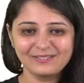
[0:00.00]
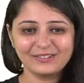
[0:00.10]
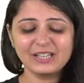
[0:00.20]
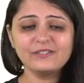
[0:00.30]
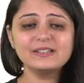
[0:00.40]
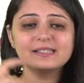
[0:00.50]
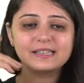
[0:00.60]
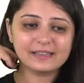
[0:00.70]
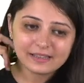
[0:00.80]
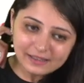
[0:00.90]
Fatafat
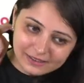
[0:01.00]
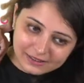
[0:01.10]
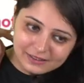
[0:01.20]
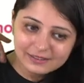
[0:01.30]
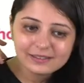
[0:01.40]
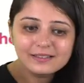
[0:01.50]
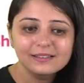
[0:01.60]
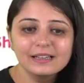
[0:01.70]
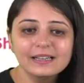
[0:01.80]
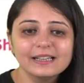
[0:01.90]
se.
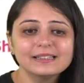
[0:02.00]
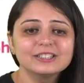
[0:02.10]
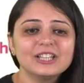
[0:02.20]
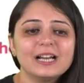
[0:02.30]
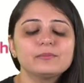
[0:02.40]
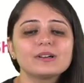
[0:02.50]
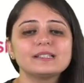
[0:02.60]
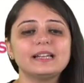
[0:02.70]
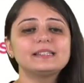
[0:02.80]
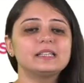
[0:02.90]
In the chat box,
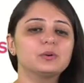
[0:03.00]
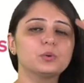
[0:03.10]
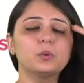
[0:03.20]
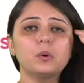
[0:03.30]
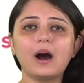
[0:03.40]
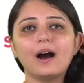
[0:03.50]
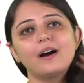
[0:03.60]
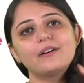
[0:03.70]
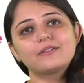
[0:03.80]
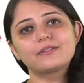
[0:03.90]
let's see who
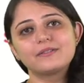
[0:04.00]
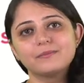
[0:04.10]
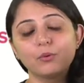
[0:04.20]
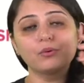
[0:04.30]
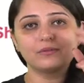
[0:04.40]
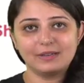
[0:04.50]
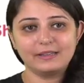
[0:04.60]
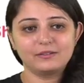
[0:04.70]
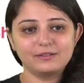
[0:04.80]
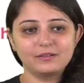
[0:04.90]
are more,
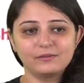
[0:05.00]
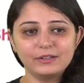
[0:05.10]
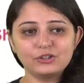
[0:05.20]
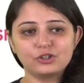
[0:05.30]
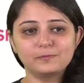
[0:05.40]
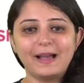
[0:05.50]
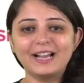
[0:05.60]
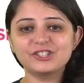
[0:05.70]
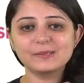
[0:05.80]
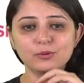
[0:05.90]
like, which
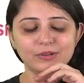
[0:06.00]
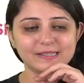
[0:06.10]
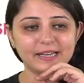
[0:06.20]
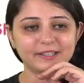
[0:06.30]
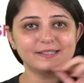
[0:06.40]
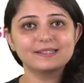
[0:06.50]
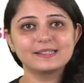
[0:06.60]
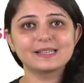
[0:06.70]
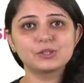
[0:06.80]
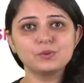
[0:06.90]
batch is more excited. Is it
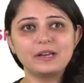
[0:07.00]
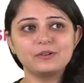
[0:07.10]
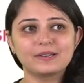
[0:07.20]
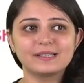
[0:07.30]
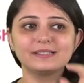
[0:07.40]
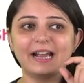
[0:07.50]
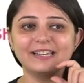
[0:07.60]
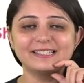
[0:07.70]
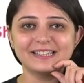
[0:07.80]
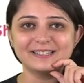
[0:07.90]
6 to 8 or is it
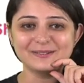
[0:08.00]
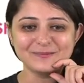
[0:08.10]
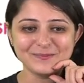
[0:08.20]
9 and 10?